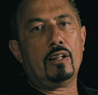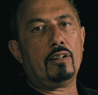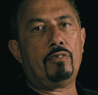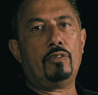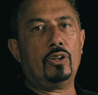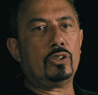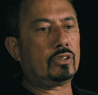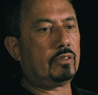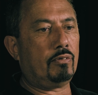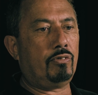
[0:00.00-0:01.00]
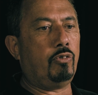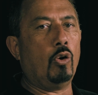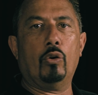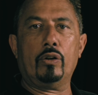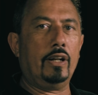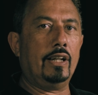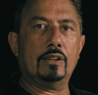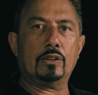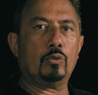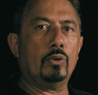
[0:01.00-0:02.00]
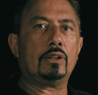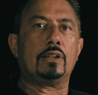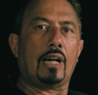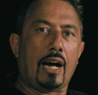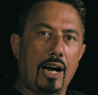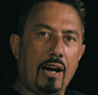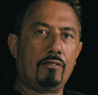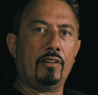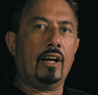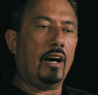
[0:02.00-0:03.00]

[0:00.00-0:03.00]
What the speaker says: The first 4 years were tough.